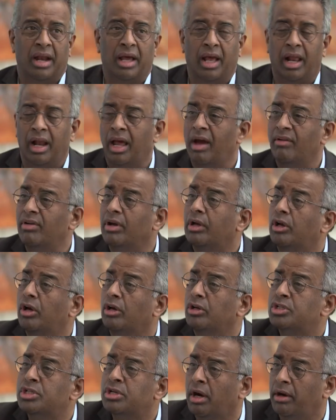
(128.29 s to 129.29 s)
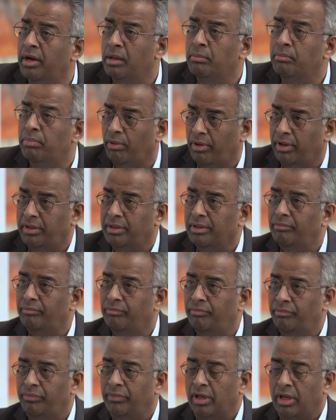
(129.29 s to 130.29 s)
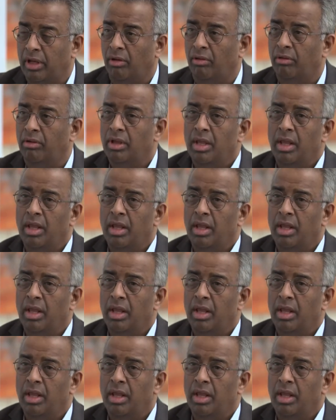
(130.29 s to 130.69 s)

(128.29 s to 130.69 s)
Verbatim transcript: i'll have a good starting point you know,